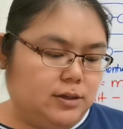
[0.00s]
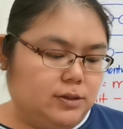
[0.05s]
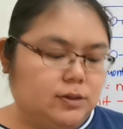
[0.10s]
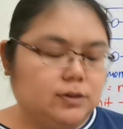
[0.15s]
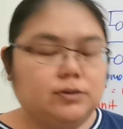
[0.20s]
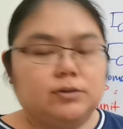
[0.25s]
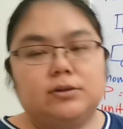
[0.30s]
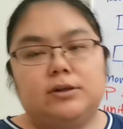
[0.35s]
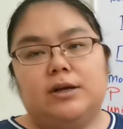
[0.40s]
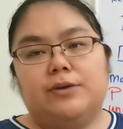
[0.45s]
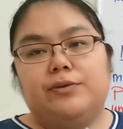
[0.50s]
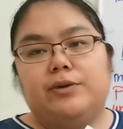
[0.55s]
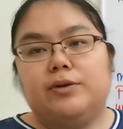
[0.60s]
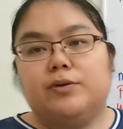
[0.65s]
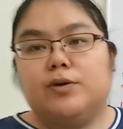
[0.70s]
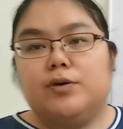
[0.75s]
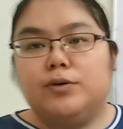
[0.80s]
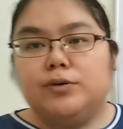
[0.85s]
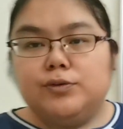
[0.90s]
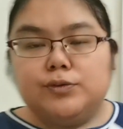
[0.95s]
So today we're
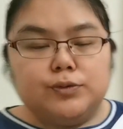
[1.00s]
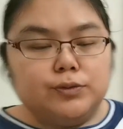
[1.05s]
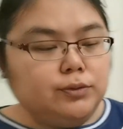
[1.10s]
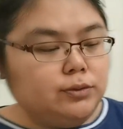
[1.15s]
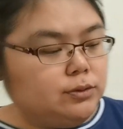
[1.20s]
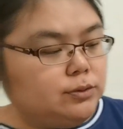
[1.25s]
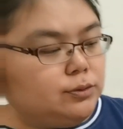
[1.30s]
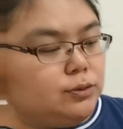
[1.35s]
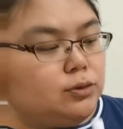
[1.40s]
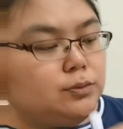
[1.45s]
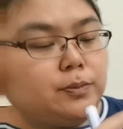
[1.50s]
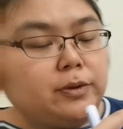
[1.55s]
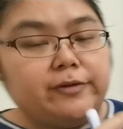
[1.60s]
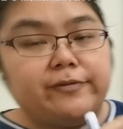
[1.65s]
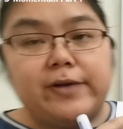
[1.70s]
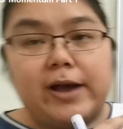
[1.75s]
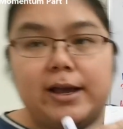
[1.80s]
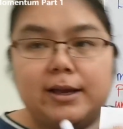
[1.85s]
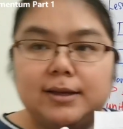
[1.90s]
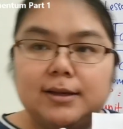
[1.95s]
going to go to
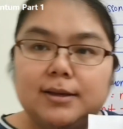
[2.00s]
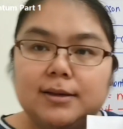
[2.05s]
2.5.